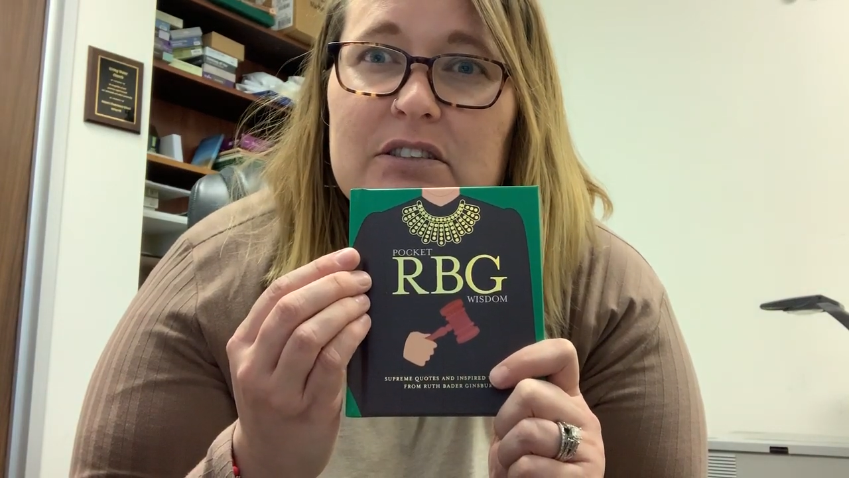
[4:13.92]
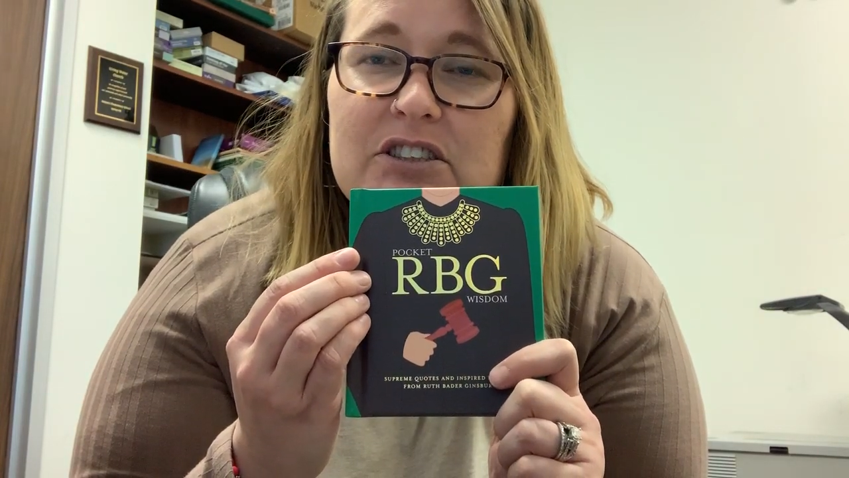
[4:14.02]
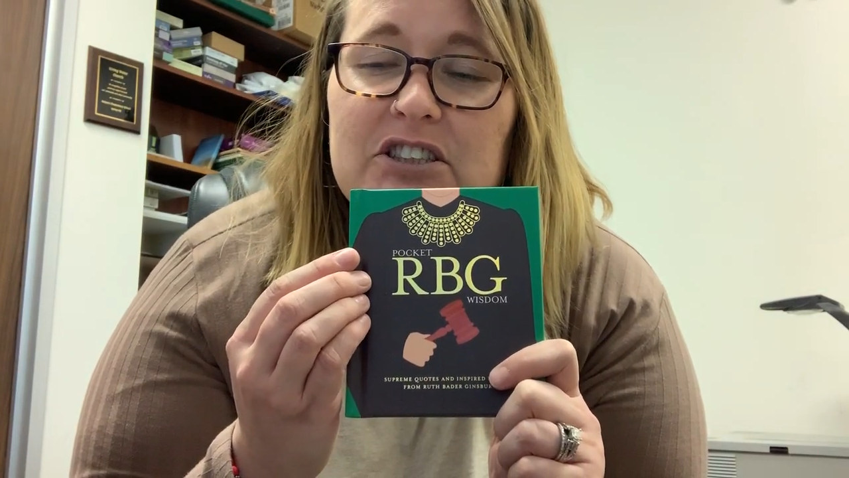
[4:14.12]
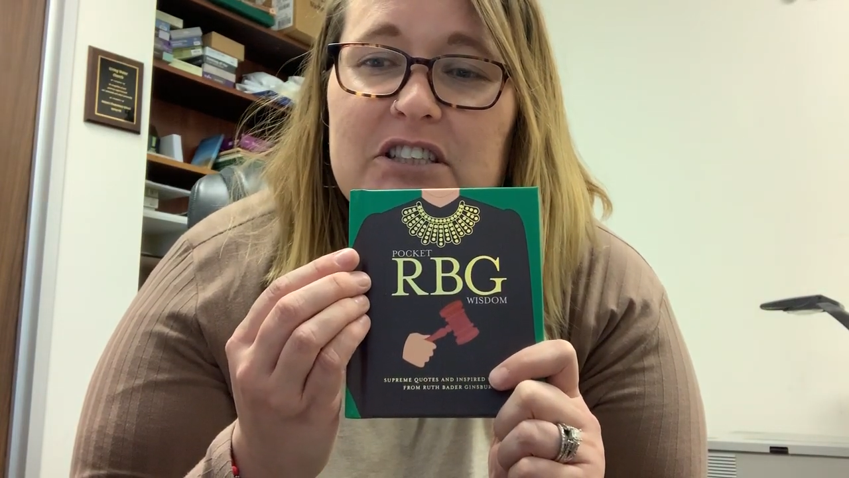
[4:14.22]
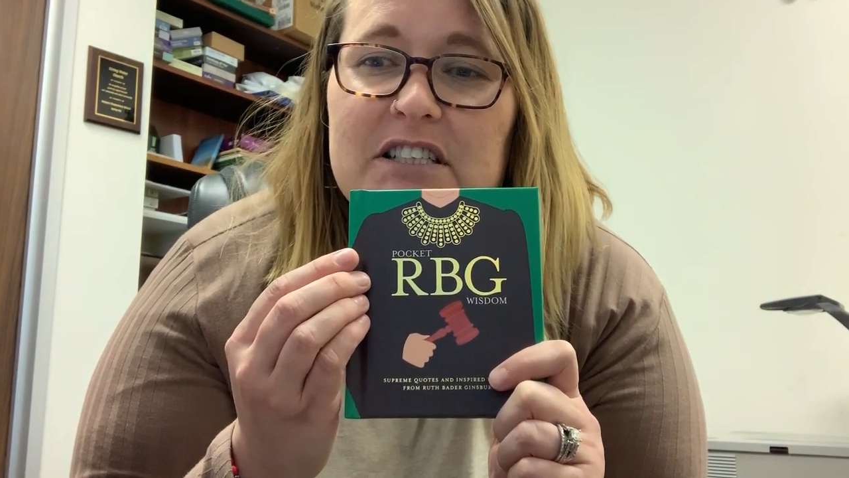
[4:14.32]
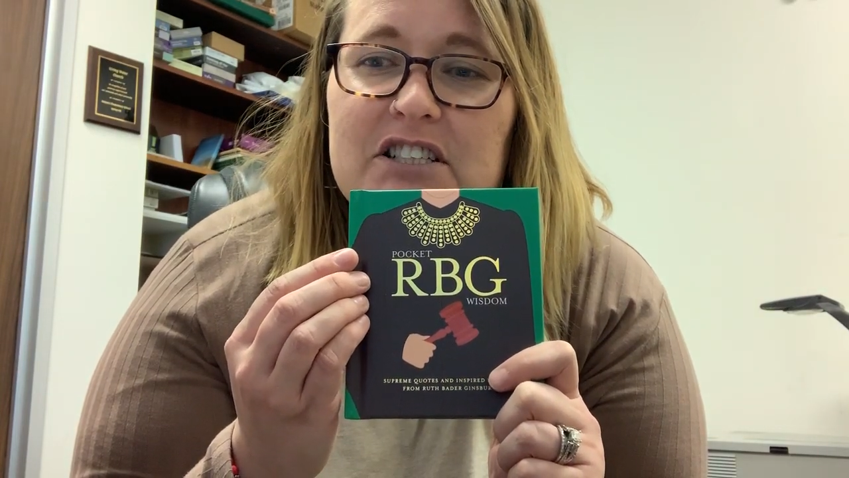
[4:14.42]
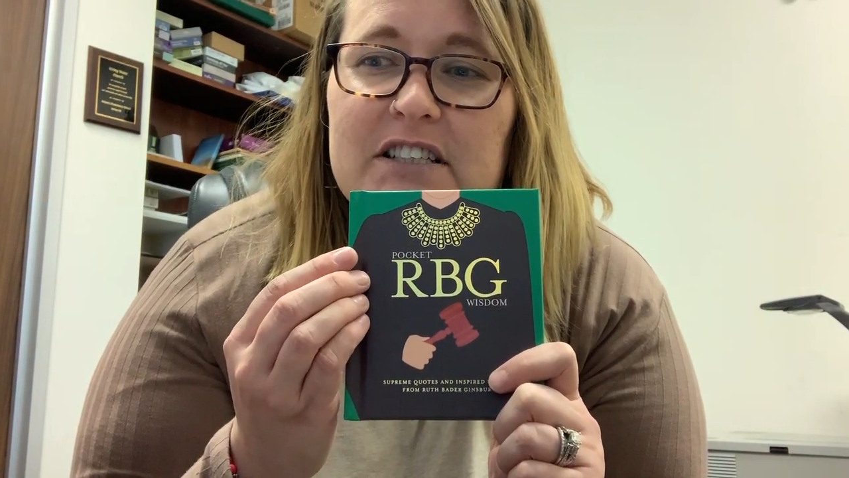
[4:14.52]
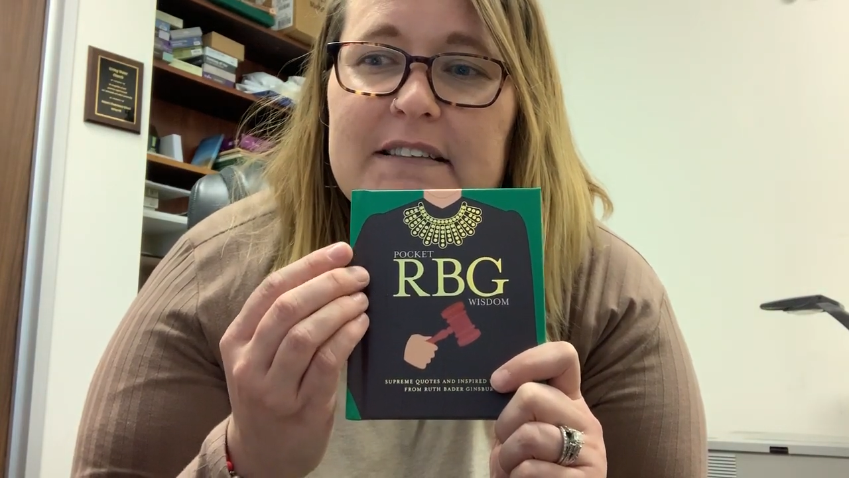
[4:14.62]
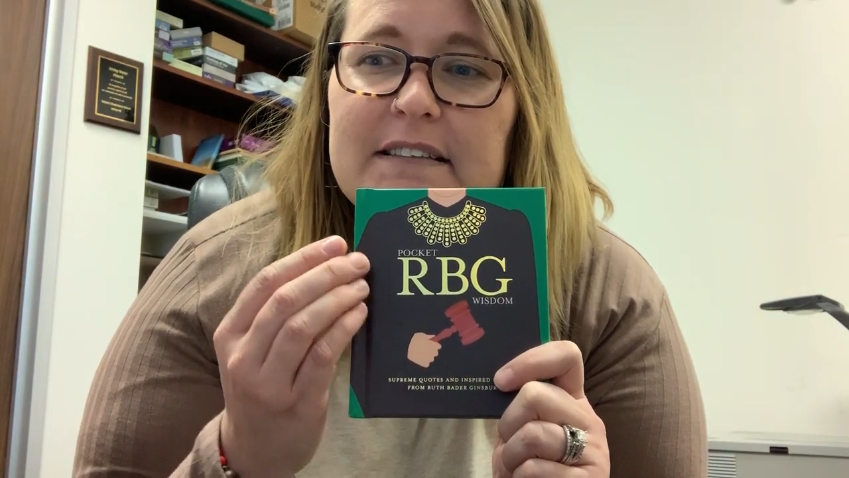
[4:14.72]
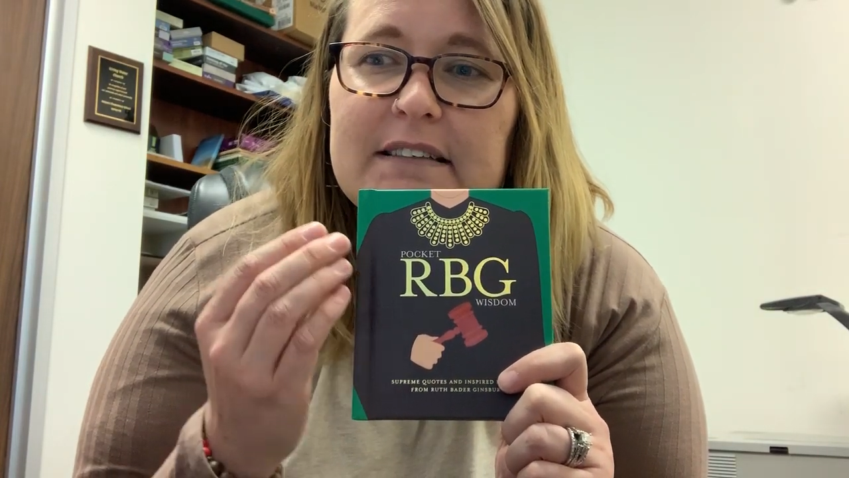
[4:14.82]
she
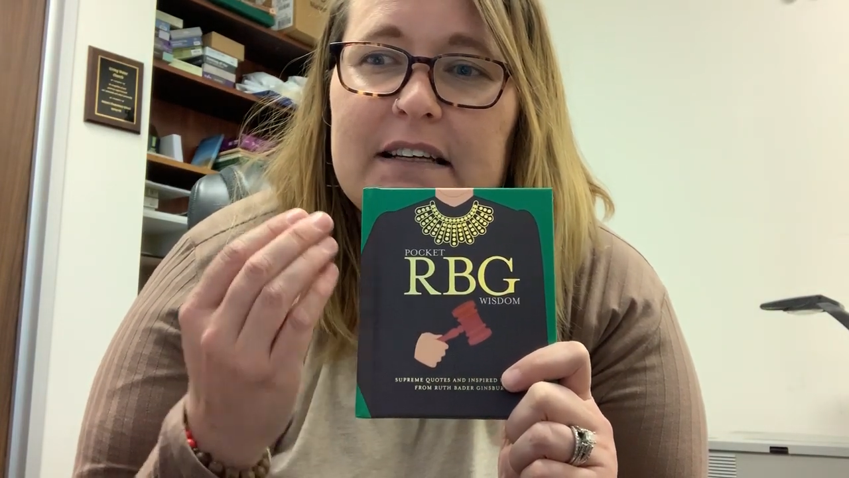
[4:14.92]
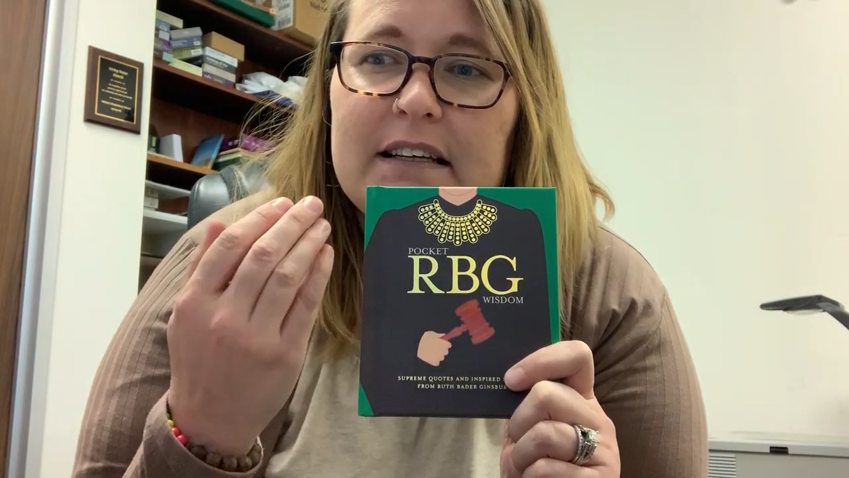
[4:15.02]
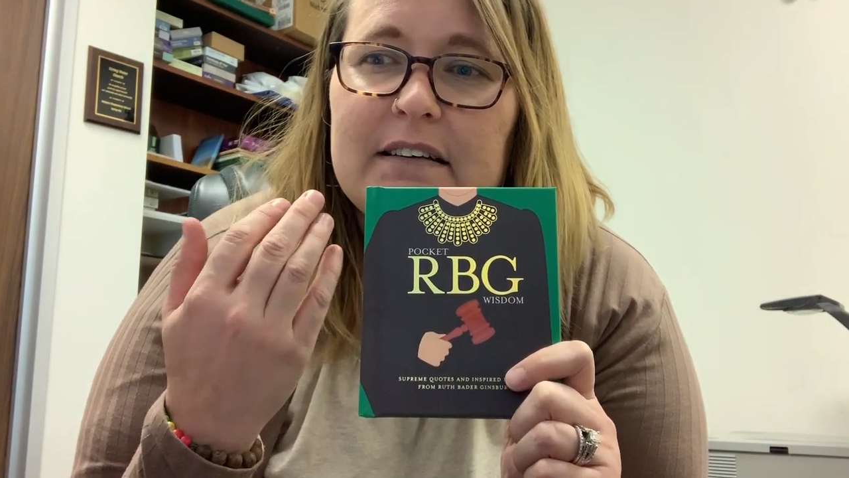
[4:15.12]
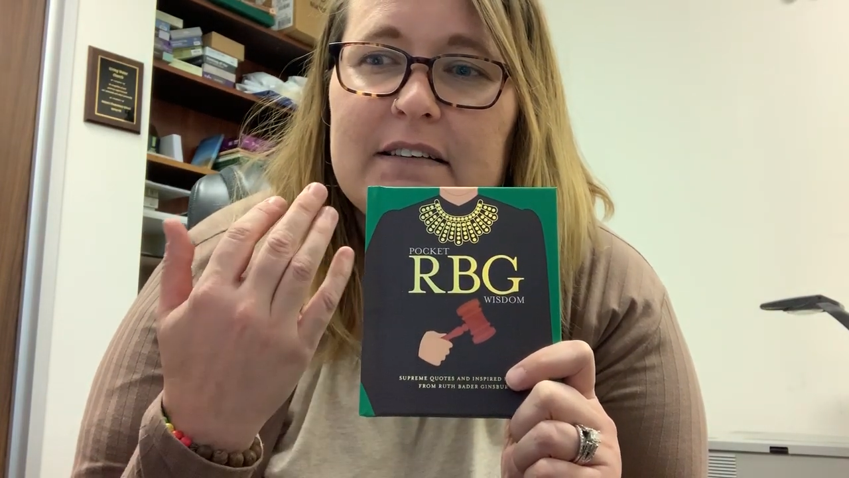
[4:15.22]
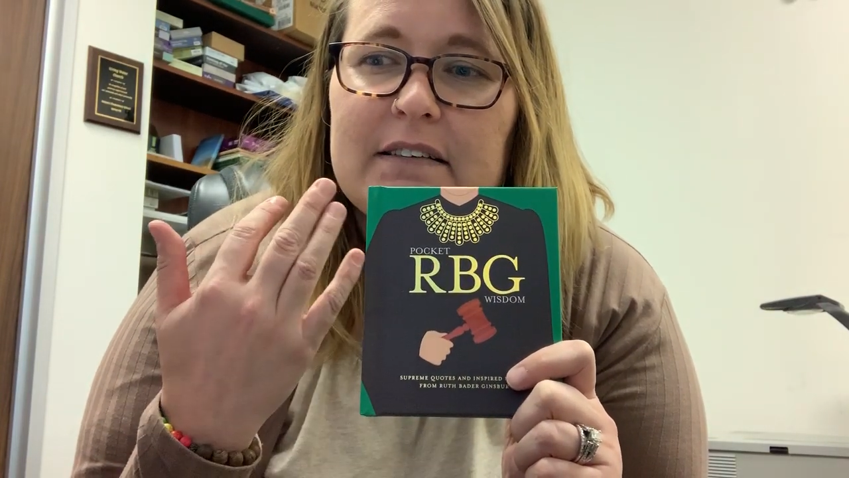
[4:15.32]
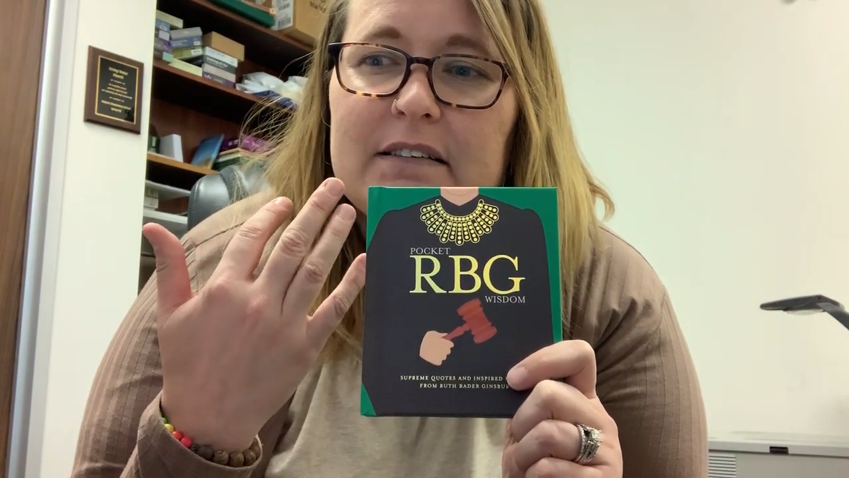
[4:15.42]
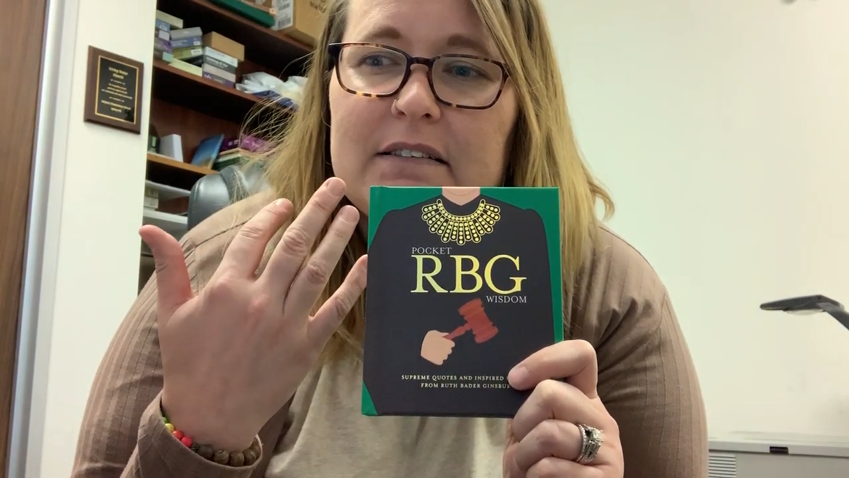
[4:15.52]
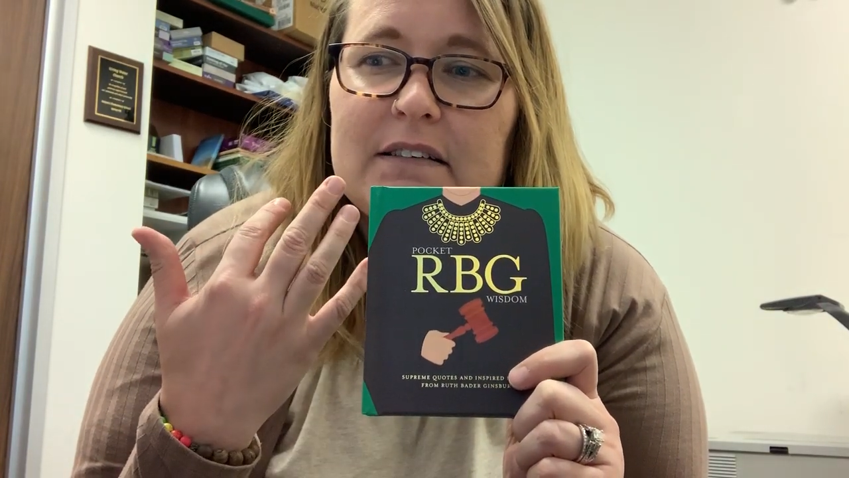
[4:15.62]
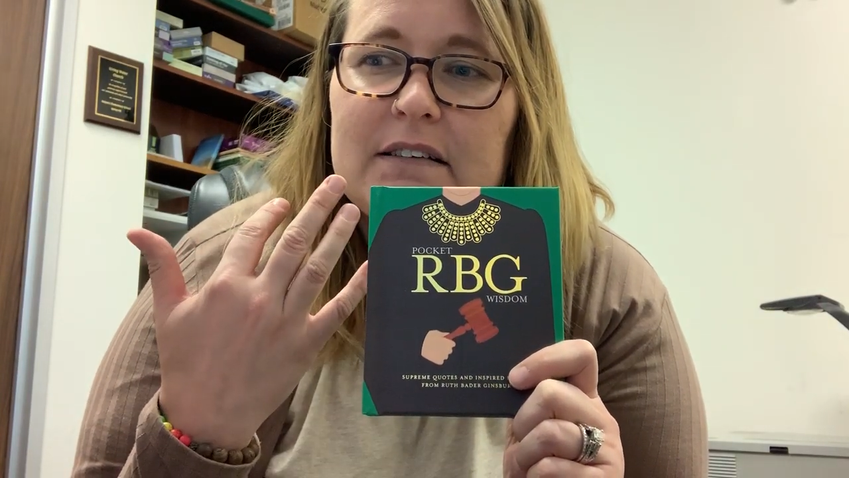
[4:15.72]
just is